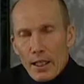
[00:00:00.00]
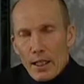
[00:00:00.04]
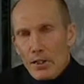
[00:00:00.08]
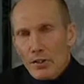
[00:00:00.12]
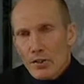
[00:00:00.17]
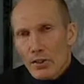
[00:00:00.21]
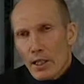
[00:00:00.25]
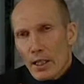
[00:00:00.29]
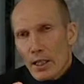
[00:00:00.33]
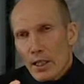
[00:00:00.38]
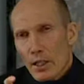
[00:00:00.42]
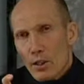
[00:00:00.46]

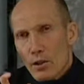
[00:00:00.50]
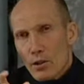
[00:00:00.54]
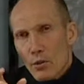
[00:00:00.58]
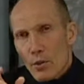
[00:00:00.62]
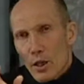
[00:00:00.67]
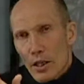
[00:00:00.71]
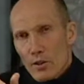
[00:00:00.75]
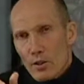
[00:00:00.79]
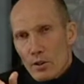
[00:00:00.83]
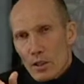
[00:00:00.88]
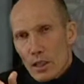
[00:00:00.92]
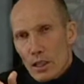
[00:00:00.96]
Isn't it
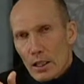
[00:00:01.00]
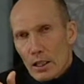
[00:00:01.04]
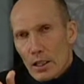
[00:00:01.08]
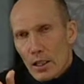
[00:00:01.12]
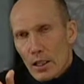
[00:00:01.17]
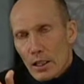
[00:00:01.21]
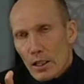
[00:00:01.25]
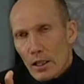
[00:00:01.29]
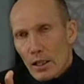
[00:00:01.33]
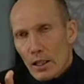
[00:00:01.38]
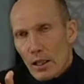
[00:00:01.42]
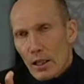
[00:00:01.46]
interesting?
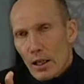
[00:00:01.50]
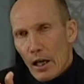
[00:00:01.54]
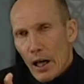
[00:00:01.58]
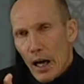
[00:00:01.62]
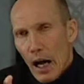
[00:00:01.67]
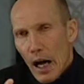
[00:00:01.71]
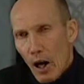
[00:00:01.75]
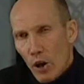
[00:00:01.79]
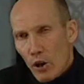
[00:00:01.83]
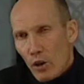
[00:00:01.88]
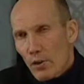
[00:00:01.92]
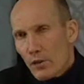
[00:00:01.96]

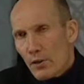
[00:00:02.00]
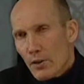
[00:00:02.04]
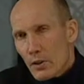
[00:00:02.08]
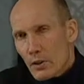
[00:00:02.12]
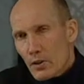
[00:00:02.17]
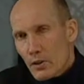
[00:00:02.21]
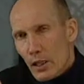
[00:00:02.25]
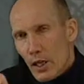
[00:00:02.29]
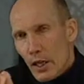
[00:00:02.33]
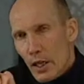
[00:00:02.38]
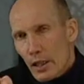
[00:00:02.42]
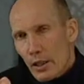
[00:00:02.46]
Out of
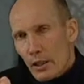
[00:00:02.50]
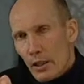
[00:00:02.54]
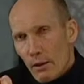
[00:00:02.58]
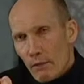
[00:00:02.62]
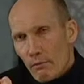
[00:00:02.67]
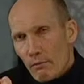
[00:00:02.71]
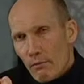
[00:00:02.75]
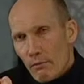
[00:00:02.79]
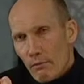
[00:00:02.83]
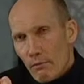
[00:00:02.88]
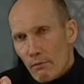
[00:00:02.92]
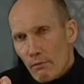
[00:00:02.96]
his
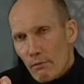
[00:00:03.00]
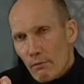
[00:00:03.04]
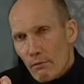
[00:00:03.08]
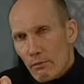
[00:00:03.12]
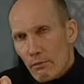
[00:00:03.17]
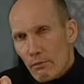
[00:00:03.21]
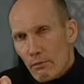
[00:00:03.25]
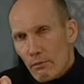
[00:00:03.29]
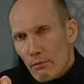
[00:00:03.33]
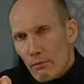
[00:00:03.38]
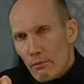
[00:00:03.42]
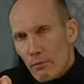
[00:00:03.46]
kingdom.
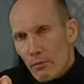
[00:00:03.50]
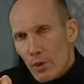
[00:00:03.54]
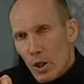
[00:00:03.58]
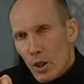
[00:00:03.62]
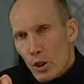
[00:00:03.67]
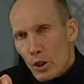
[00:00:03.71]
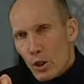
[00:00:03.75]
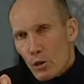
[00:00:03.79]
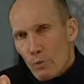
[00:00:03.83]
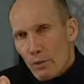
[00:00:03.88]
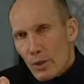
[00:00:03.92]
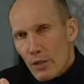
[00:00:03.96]

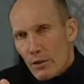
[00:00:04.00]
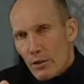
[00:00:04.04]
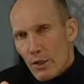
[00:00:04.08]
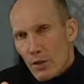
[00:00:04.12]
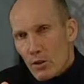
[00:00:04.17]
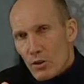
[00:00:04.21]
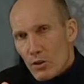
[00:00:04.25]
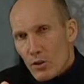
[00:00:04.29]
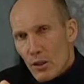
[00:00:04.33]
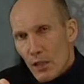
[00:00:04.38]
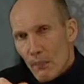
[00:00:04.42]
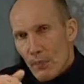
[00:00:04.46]
You mean
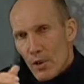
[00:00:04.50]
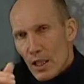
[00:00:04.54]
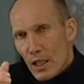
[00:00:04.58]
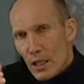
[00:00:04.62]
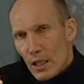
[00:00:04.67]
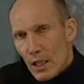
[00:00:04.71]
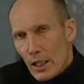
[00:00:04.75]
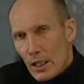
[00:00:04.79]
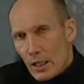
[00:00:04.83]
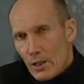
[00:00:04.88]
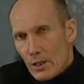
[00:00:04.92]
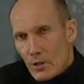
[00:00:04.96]
there's
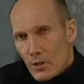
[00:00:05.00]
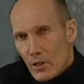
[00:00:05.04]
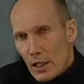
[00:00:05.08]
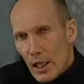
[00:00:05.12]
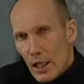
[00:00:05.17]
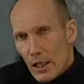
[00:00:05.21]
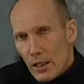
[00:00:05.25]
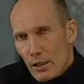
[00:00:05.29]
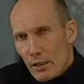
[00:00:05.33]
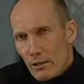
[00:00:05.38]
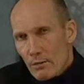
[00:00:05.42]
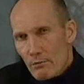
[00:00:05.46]
something in his
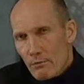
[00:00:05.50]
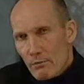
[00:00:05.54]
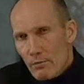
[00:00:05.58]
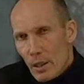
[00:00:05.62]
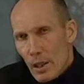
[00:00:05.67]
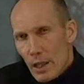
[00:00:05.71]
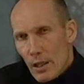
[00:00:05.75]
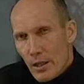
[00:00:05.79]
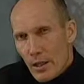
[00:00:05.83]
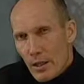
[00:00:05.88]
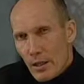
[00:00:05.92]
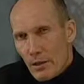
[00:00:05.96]
kingdom
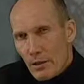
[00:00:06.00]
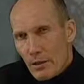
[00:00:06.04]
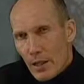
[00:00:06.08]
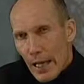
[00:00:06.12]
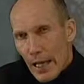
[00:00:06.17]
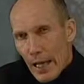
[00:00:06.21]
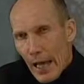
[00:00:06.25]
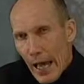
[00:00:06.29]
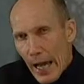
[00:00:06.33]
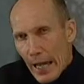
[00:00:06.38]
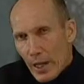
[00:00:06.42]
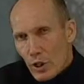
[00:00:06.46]

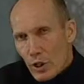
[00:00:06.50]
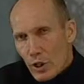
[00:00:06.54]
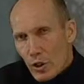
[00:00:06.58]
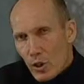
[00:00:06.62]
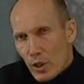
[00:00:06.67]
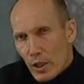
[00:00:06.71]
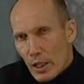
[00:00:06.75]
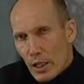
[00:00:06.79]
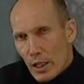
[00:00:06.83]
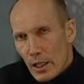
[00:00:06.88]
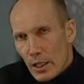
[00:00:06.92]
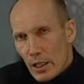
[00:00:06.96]
that
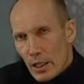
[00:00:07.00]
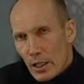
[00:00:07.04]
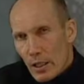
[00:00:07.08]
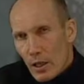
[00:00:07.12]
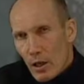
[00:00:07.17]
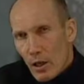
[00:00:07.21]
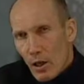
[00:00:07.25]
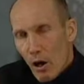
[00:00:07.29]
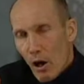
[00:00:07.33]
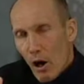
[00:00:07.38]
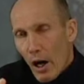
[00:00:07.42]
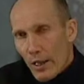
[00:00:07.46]
actually
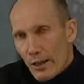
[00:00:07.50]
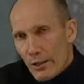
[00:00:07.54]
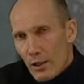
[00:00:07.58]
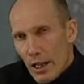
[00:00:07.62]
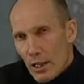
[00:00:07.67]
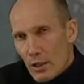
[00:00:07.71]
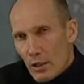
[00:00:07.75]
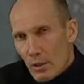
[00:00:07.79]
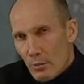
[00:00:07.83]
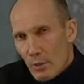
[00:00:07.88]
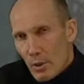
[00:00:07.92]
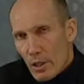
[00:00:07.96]
ought
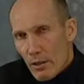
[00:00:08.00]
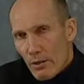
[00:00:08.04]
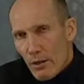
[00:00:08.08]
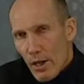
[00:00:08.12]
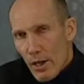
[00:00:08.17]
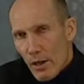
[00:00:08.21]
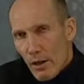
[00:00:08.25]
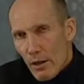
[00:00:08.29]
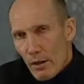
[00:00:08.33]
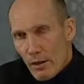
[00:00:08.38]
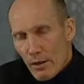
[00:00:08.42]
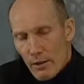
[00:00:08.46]
not to be
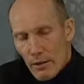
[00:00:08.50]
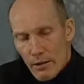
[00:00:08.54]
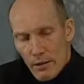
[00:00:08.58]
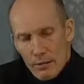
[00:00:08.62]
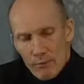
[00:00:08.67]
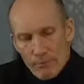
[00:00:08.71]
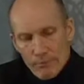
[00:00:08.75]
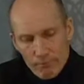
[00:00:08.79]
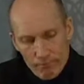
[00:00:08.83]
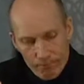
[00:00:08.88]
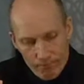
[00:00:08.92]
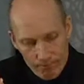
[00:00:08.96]
there?
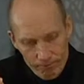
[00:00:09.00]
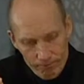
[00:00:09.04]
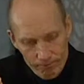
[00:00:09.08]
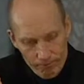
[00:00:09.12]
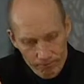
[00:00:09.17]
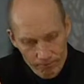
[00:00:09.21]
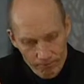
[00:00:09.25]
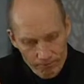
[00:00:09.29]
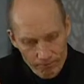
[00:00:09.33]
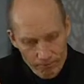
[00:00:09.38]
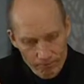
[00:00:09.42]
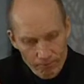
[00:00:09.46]
Mm-hmm.